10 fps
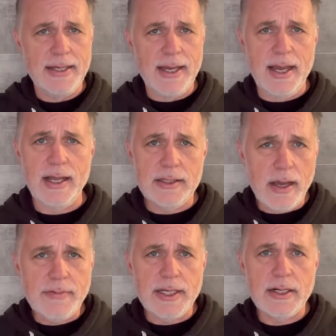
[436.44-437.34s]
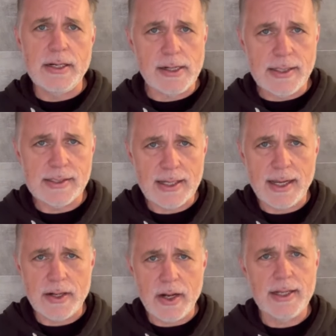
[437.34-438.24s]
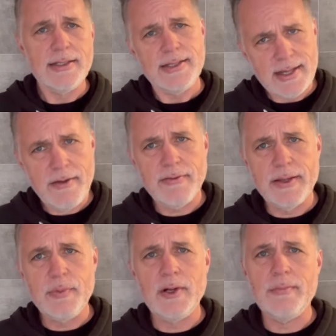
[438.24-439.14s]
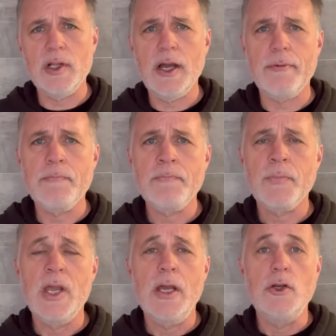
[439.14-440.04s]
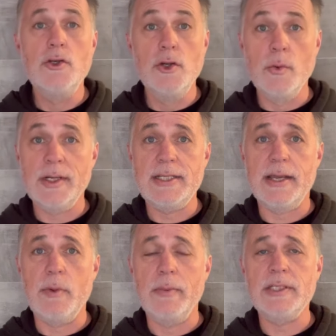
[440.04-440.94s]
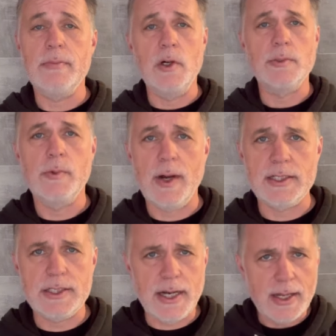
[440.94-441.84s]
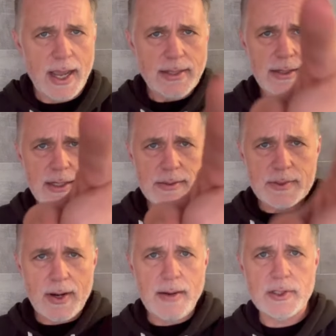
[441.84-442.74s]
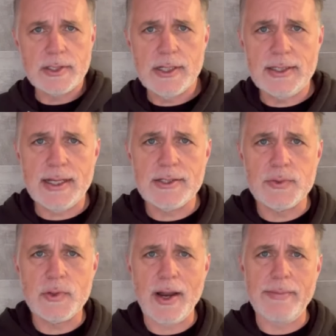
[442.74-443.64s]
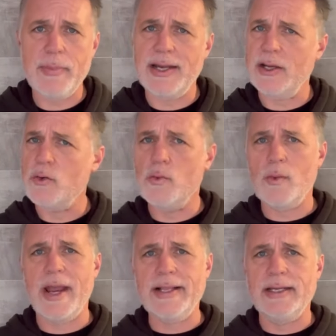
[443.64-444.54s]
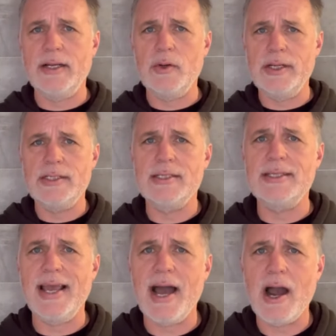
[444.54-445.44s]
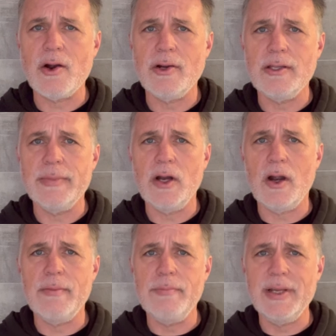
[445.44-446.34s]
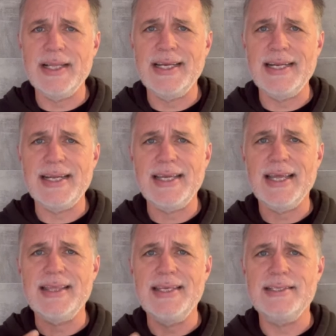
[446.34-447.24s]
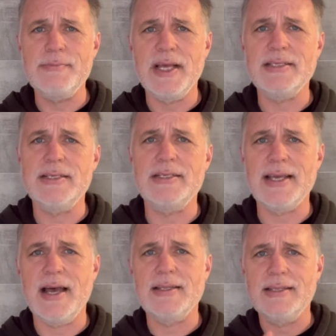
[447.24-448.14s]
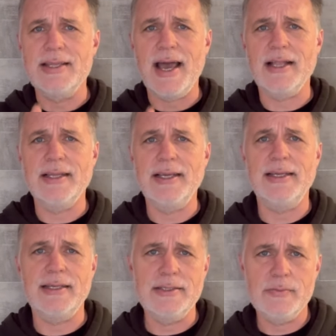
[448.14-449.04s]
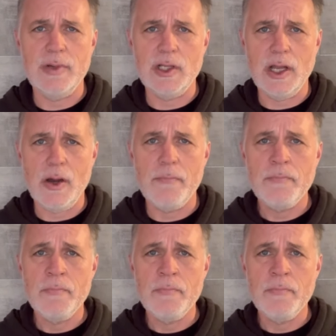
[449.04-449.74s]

Uh, love to hear your insight on it. Definitely put it below do want to take a moment, say most people watch the channel, hey, they're not subscribers. Click that subscribe button. It greatly increases the algorithm and our ability to get these messages out. That link is below.